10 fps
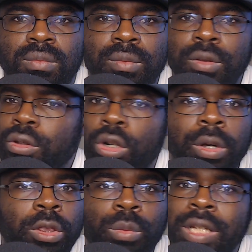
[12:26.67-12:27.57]

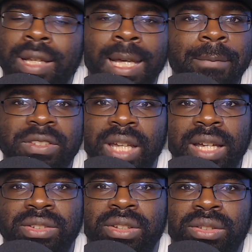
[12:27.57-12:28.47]
No other way to
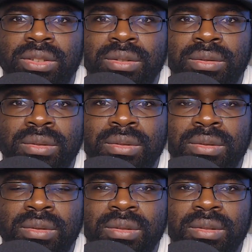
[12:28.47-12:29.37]
emphasize this.
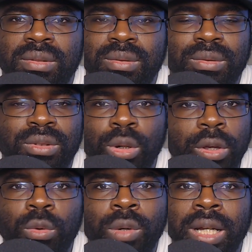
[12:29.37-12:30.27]
No
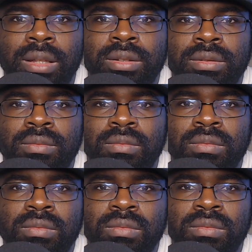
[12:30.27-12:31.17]
other way.
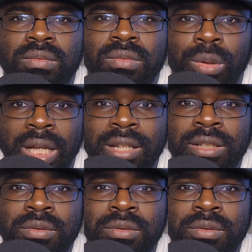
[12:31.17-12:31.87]
Okay?